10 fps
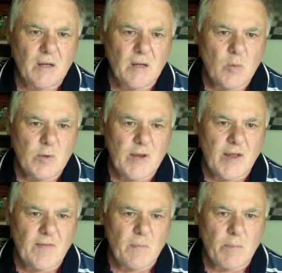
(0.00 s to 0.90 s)
we'd have
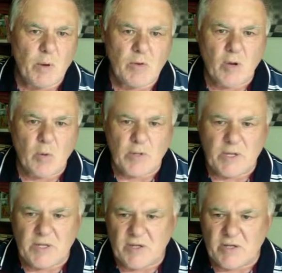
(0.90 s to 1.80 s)
a Bogo
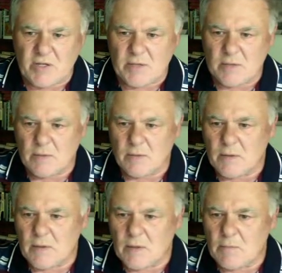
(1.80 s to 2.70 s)
Indian
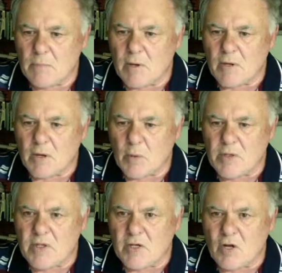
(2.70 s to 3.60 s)

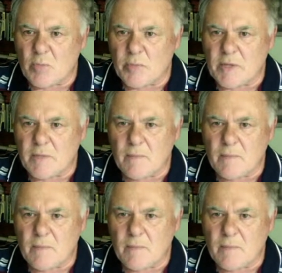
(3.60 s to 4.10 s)
opening.